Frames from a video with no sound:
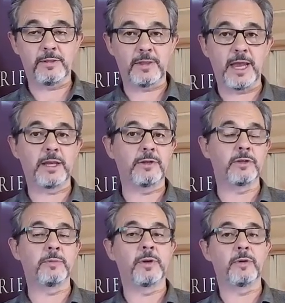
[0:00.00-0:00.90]
thank you
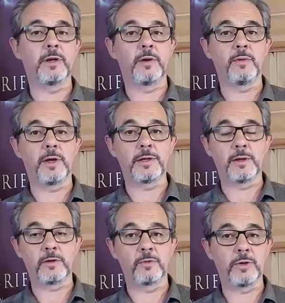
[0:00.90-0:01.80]
to him
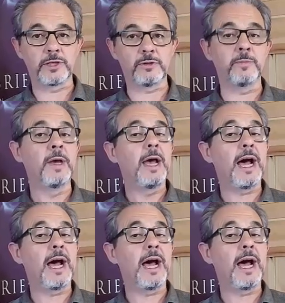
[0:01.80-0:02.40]
and goodbye to him